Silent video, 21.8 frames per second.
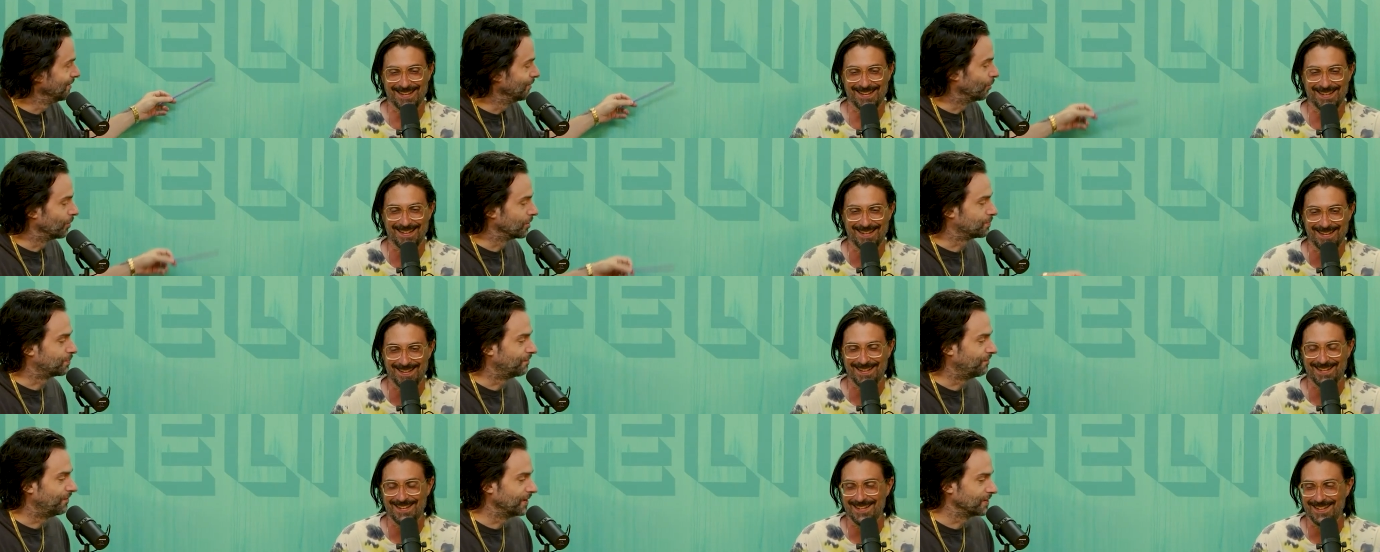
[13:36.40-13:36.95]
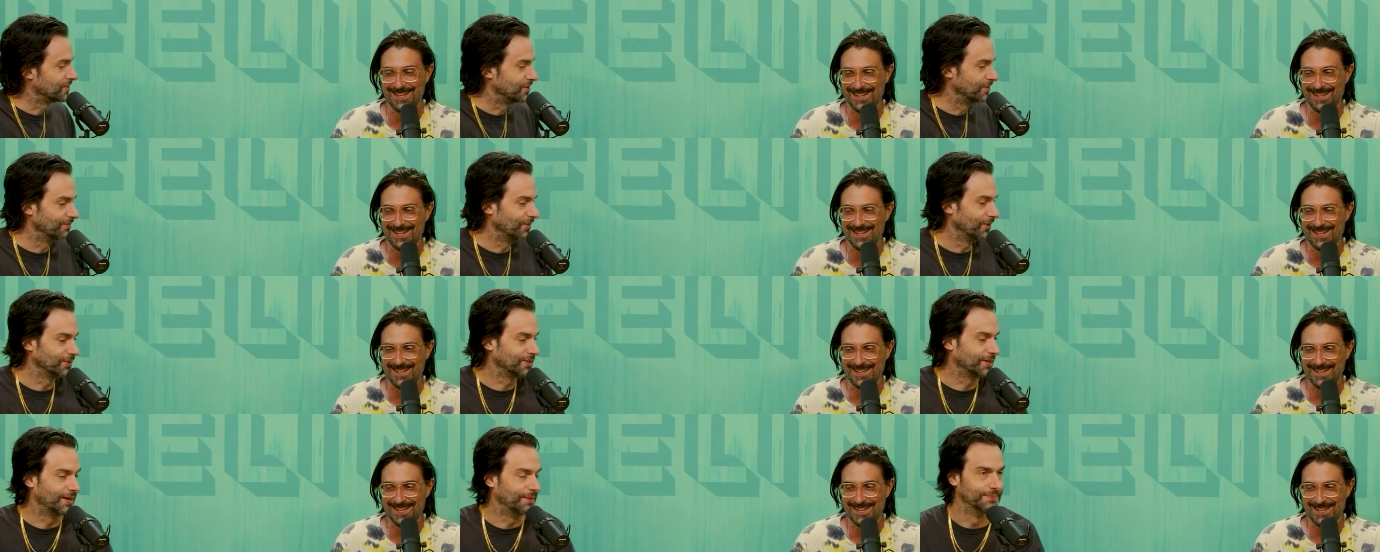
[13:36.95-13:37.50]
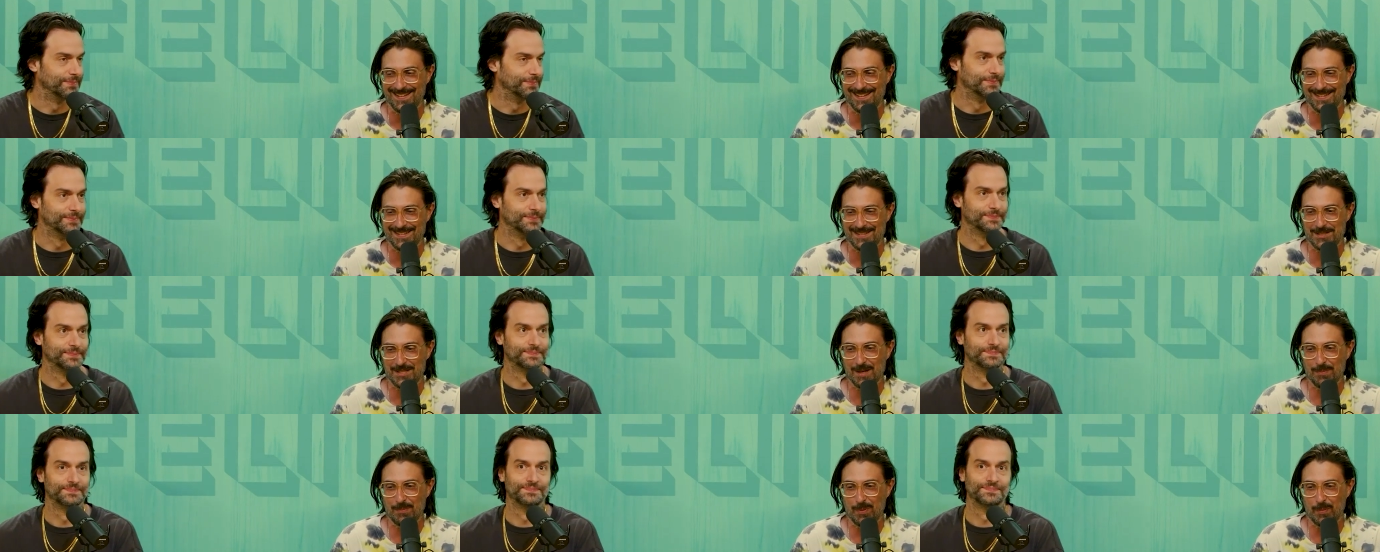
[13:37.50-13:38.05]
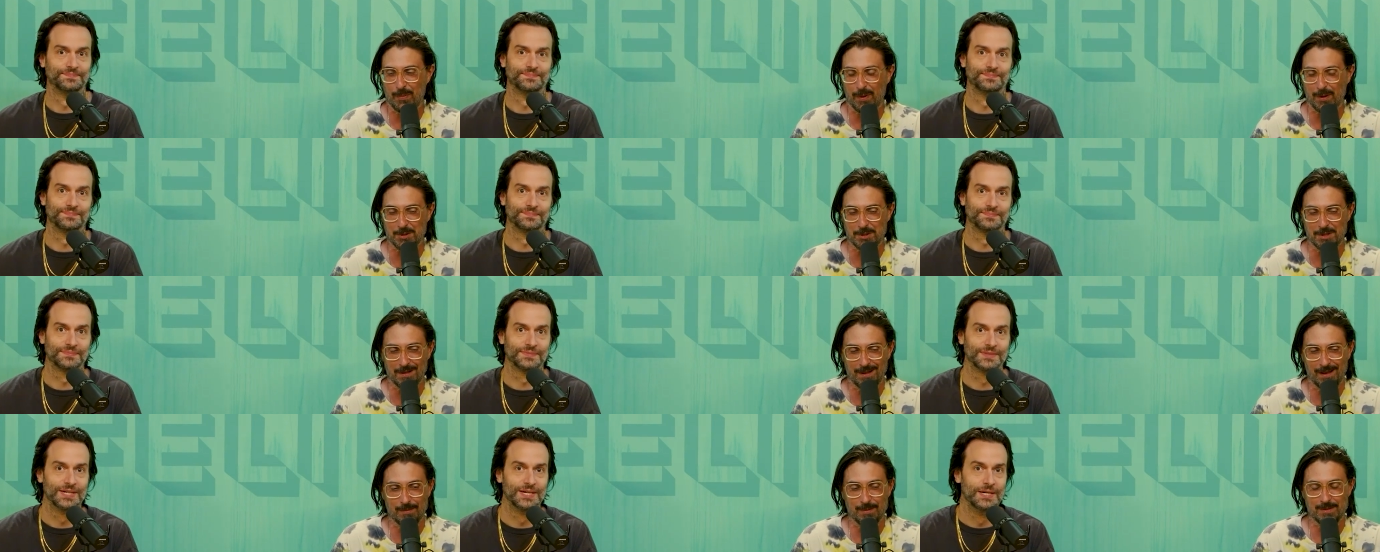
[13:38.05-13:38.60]
Speaker 1: Worst professor of all time. Jet Propulsion
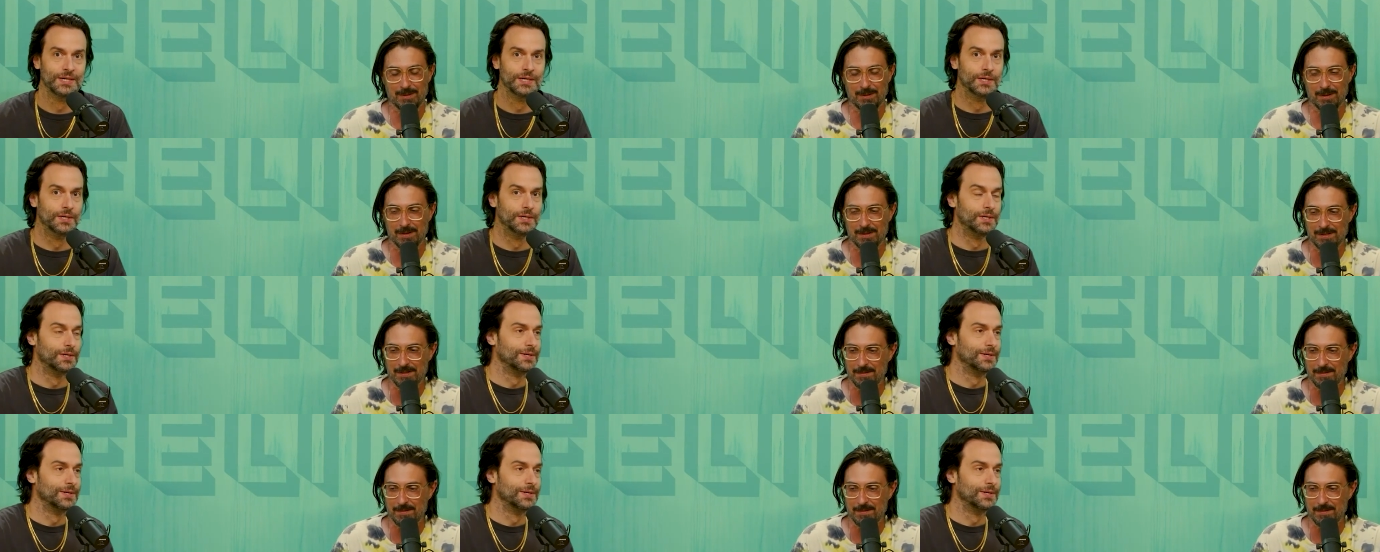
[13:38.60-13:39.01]
Laboratories.